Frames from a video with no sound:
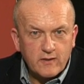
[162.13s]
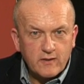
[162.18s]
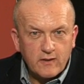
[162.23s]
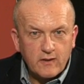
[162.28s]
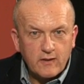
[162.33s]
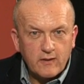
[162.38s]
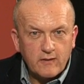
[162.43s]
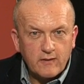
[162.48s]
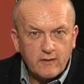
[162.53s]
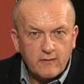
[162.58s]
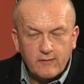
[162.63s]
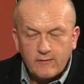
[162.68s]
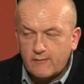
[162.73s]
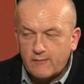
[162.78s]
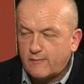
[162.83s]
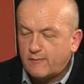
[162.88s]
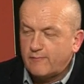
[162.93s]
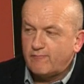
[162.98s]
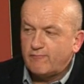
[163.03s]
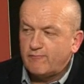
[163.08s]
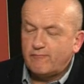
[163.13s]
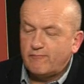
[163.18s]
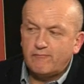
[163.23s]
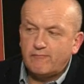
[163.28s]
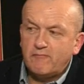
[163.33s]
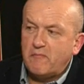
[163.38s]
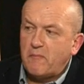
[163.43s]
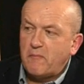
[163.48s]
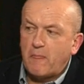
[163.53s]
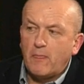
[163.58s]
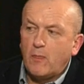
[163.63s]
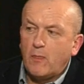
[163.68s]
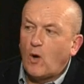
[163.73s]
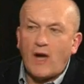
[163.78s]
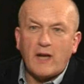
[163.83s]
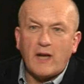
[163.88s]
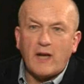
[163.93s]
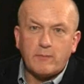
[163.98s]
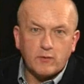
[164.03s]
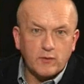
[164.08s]

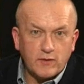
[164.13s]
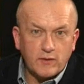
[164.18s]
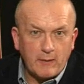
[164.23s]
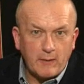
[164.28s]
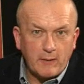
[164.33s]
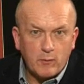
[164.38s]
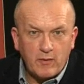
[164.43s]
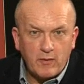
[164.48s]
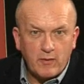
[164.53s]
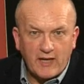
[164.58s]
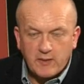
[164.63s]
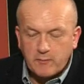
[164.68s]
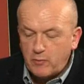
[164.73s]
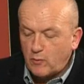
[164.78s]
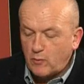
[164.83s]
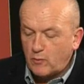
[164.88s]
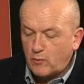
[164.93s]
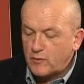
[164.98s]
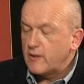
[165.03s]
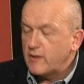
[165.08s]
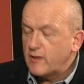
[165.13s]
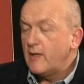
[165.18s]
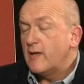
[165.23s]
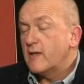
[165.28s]
not able to double black's pawns.